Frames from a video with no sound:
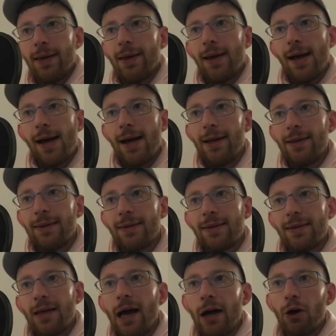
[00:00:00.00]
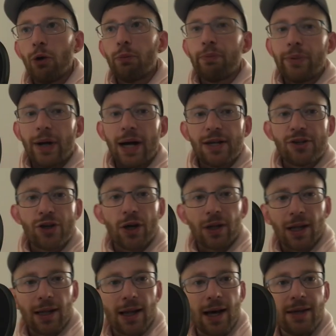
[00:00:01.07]
And I hope I shone
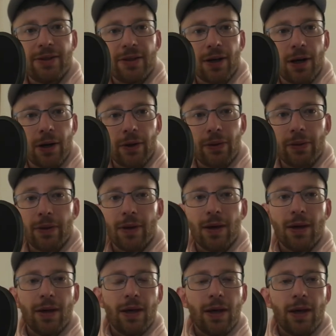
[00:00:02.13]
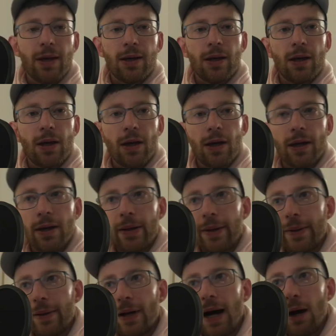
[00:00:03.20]
a light on
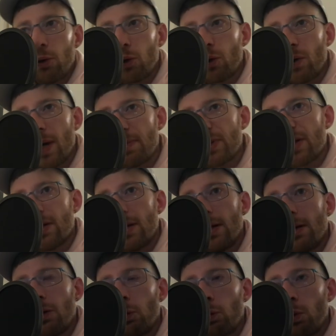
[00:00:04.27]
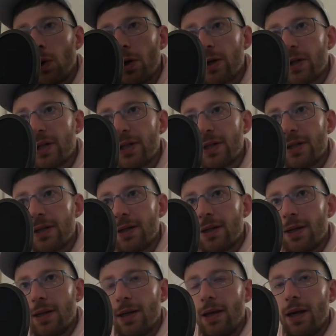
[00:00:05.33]
how corruption works.
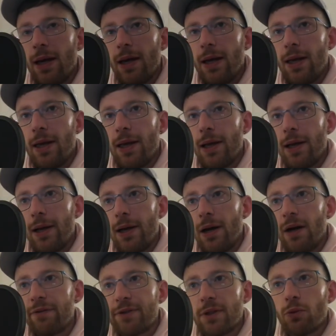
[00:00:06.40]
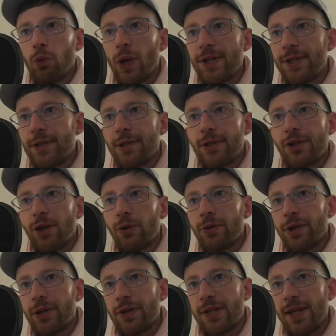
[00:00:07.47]
Often Westerners don't
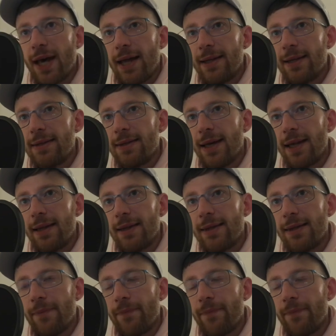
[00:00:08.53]
understand it, and